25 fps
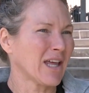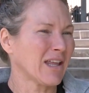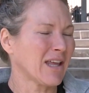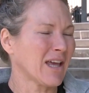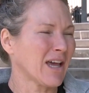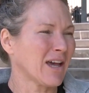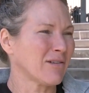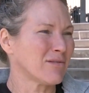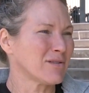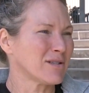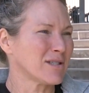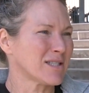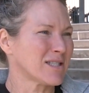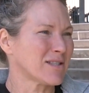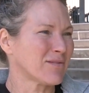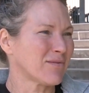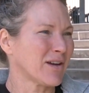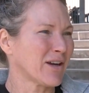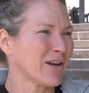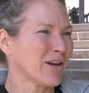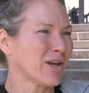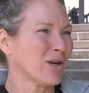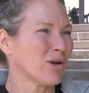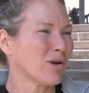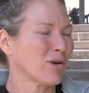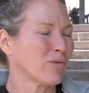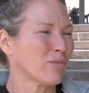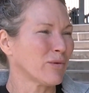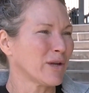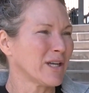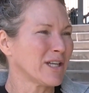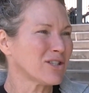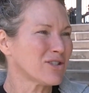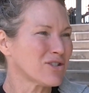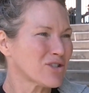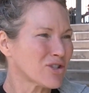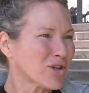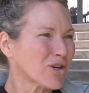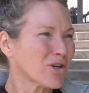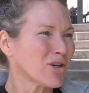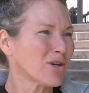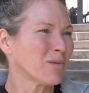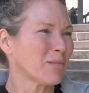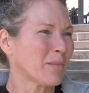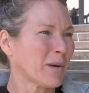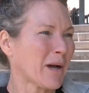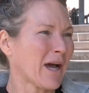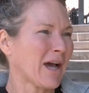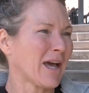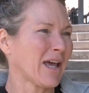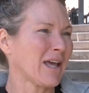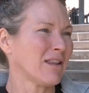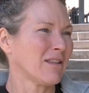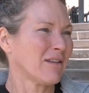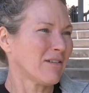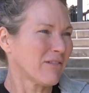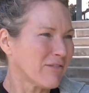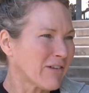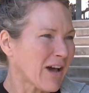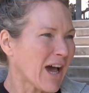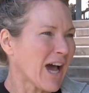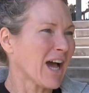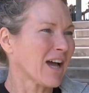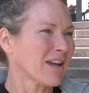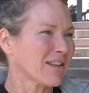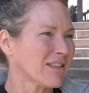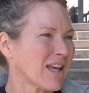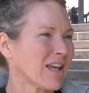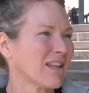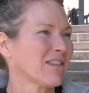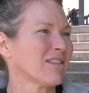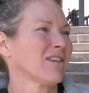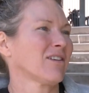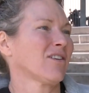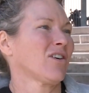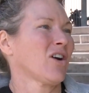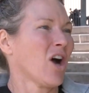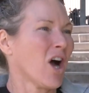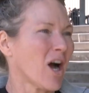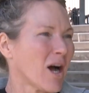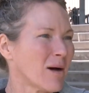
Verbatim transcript: I, I was very reassured by the fact that the